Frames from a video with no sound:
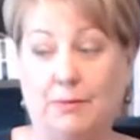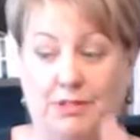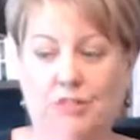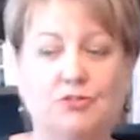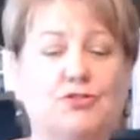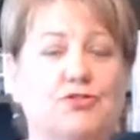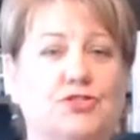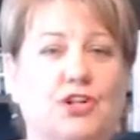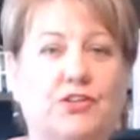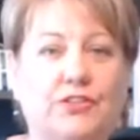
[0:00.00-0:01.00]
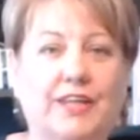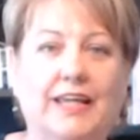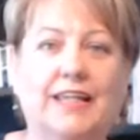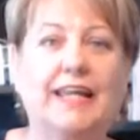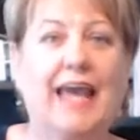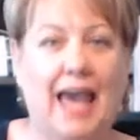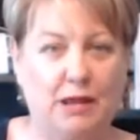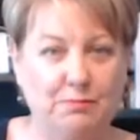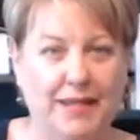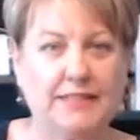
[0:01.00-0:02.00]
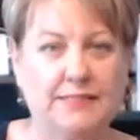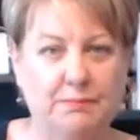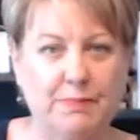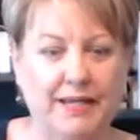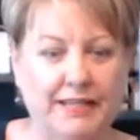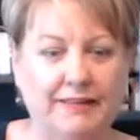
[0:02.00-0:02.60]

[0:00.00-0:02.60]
use your starter kit and make some money.